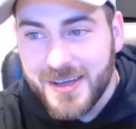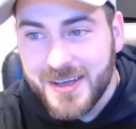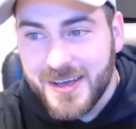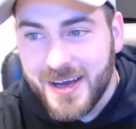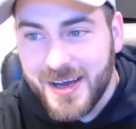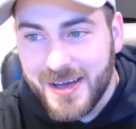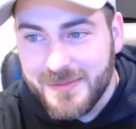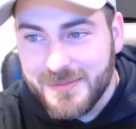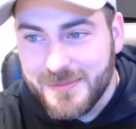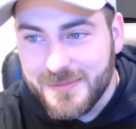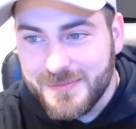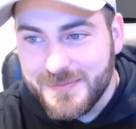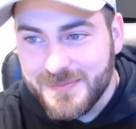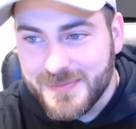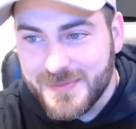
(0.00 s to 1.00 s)
and
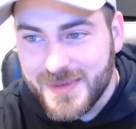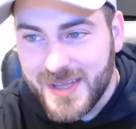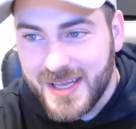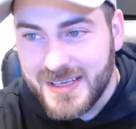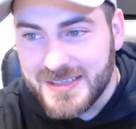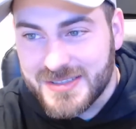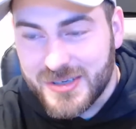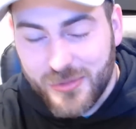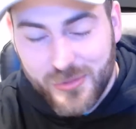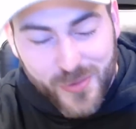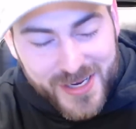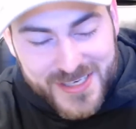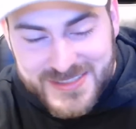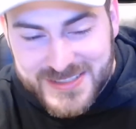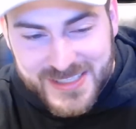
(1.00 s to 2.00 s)
it's
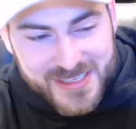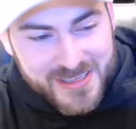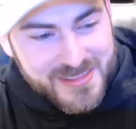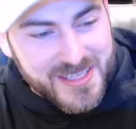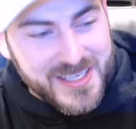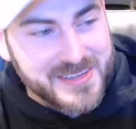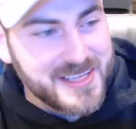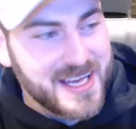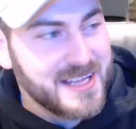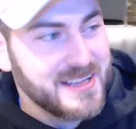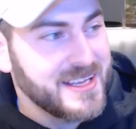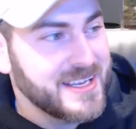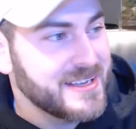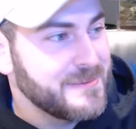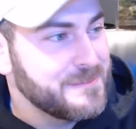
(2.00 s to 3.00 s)
crazy to think that.
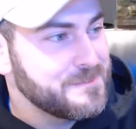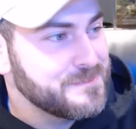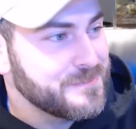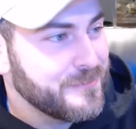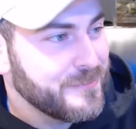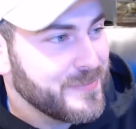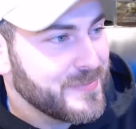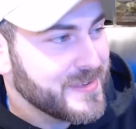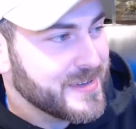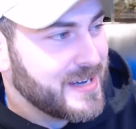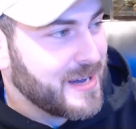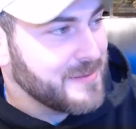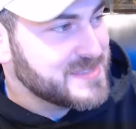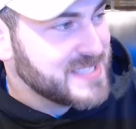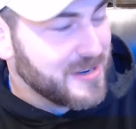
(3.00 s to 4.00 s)
Like
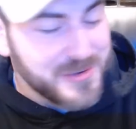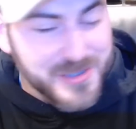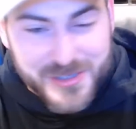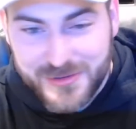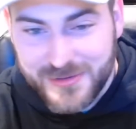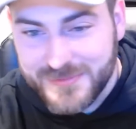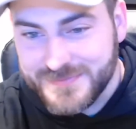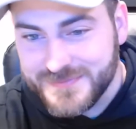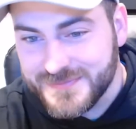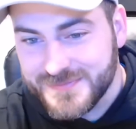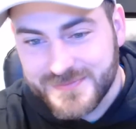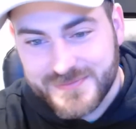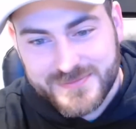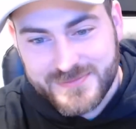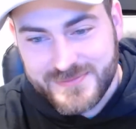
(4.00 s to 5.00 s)
I'm telling you,
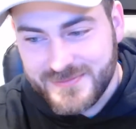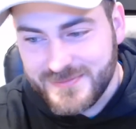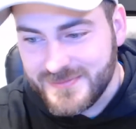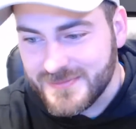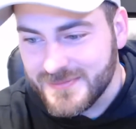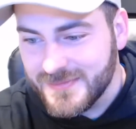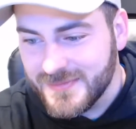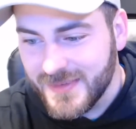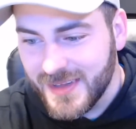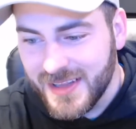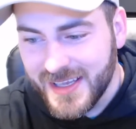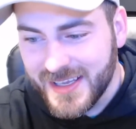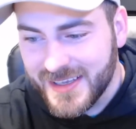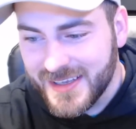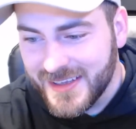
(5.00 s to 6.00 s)

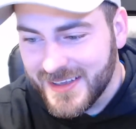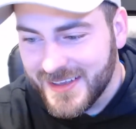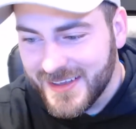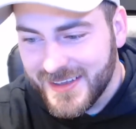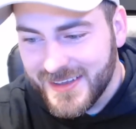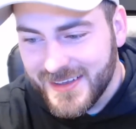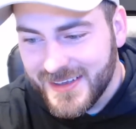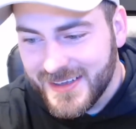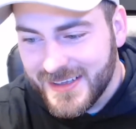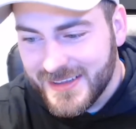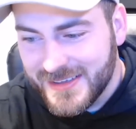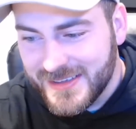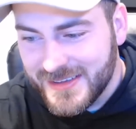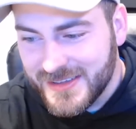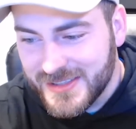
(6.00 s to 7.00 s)
like
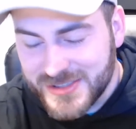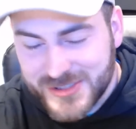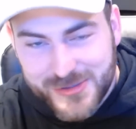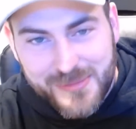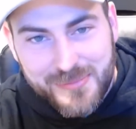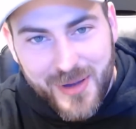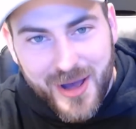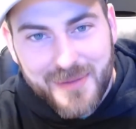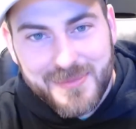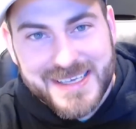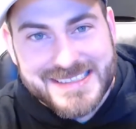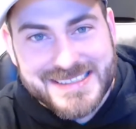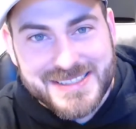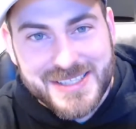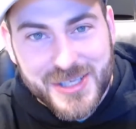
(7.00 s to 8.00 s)
the shrimp hobby
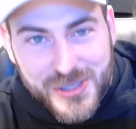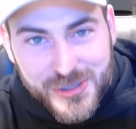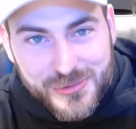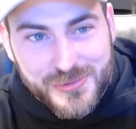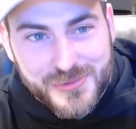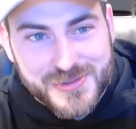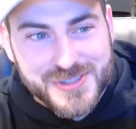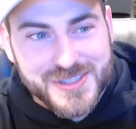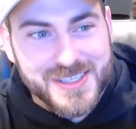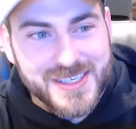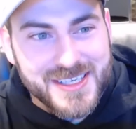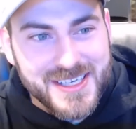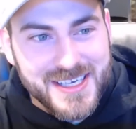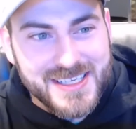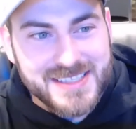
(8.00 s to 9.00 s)
is huge.
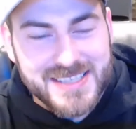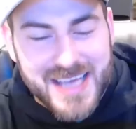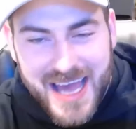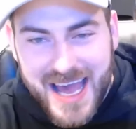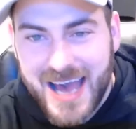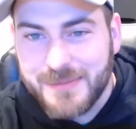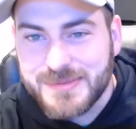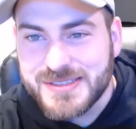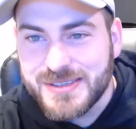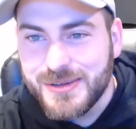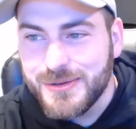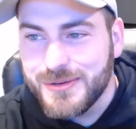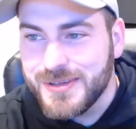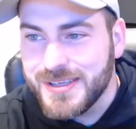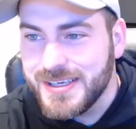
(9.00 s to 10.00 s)
It is
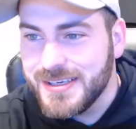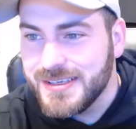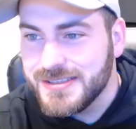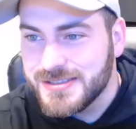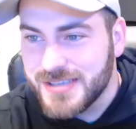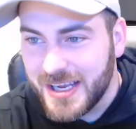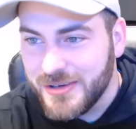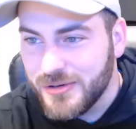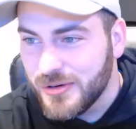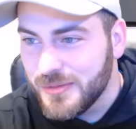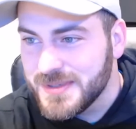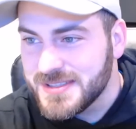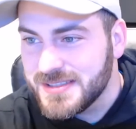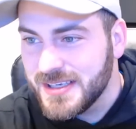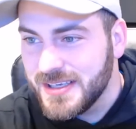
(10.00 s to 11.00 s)
absolutely
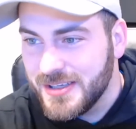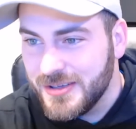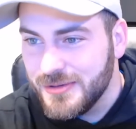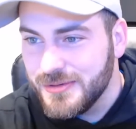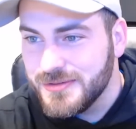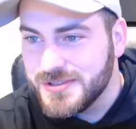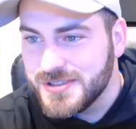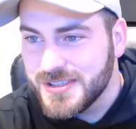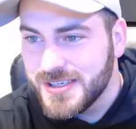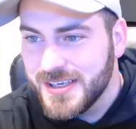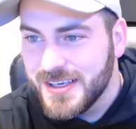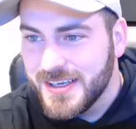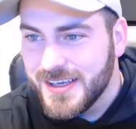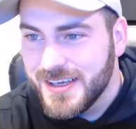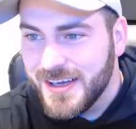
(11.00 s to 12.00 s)
ginormously huge.
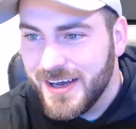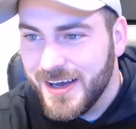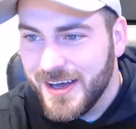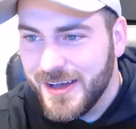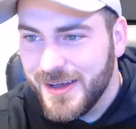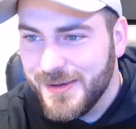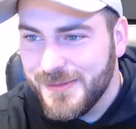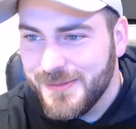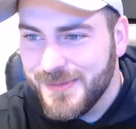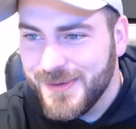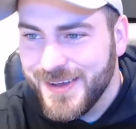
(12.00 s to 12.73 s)
So